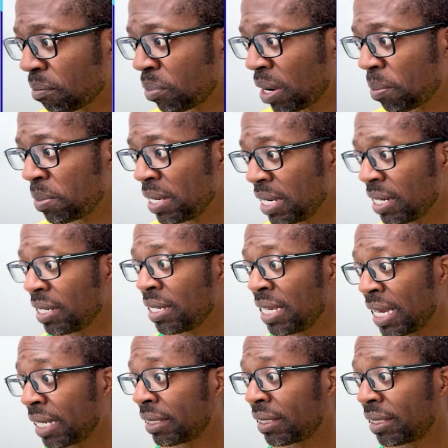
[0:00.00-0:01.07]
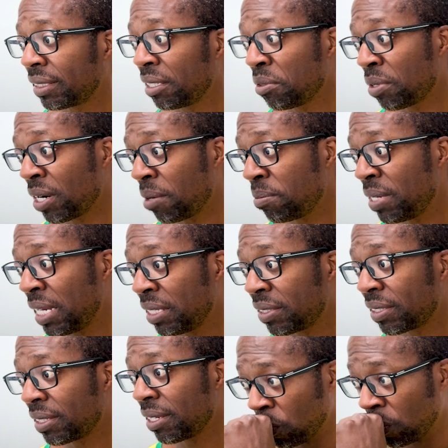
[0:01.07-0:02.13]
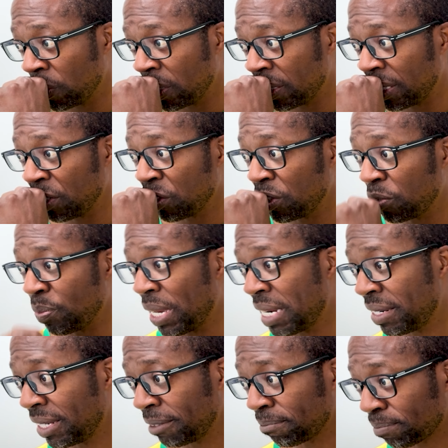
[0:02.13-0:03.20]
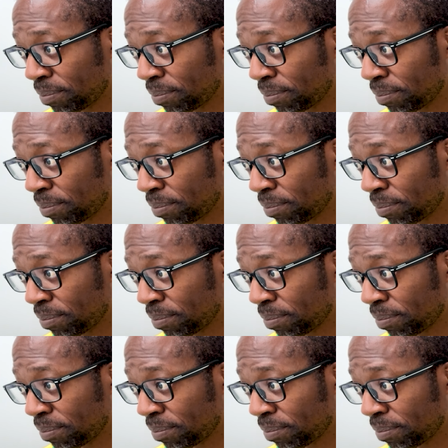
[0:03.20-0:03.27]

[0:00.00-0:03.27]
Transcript: Prep needed? Yes, there were updates or decisions pending.